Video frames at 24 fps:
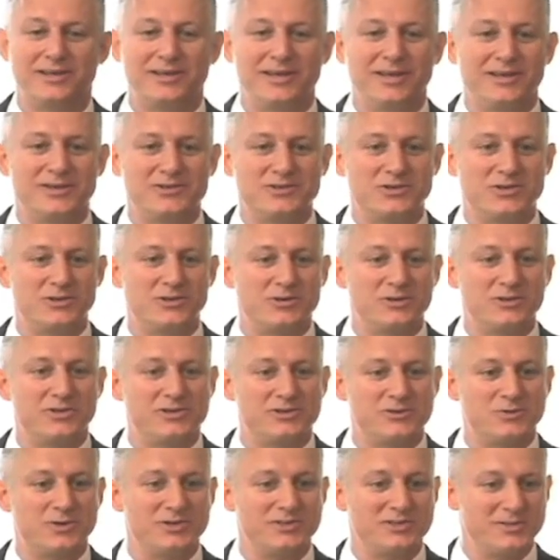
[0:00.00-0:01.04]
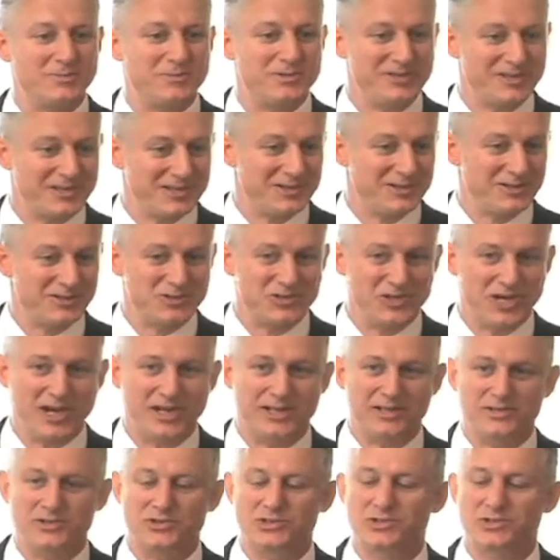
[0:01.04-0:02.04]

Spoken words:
So this was a particular challenge.